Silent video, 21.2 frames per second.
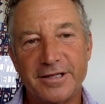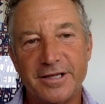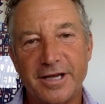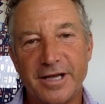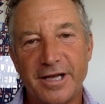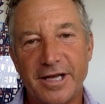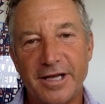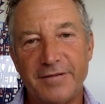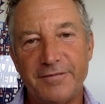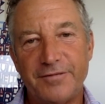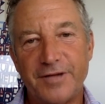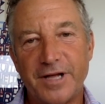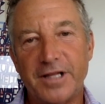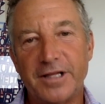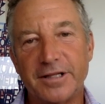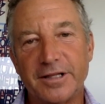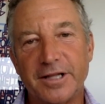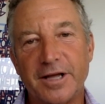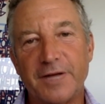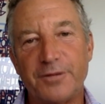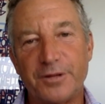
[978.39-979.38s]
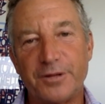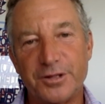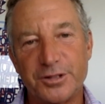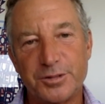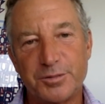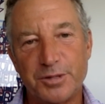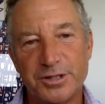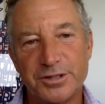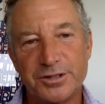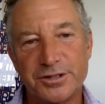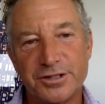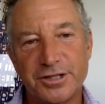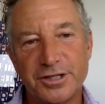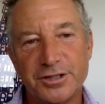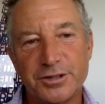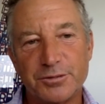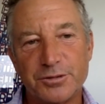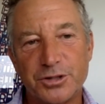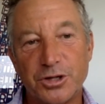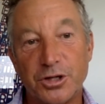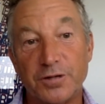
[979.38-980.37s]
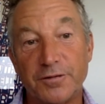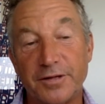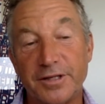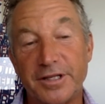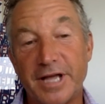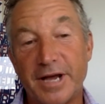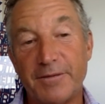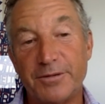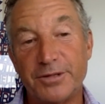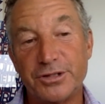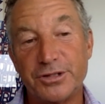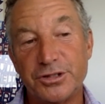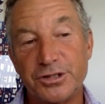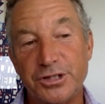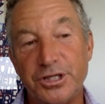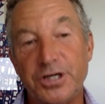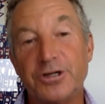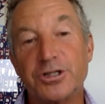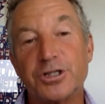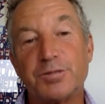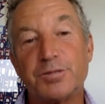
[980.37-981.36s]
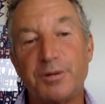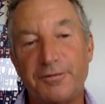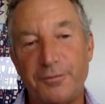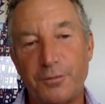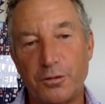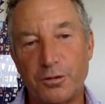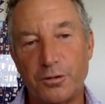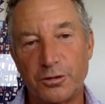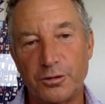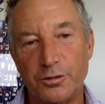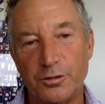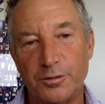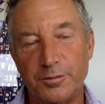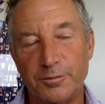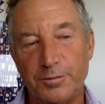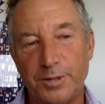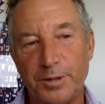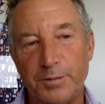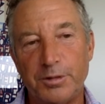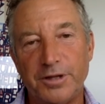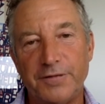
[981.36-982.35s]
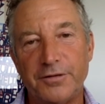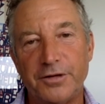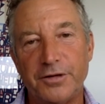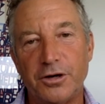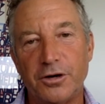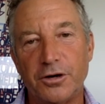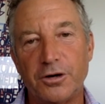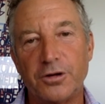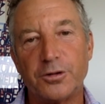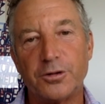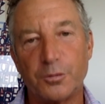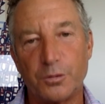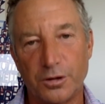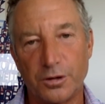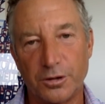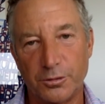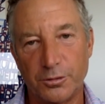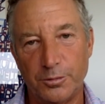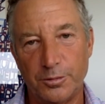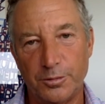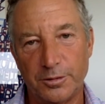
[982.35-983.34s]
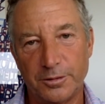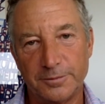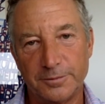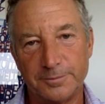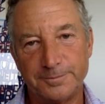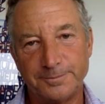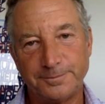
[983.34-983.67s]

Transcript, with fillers: uh, and fell in love with this business as a result of it. And that was years before U- people even heard the word Uber.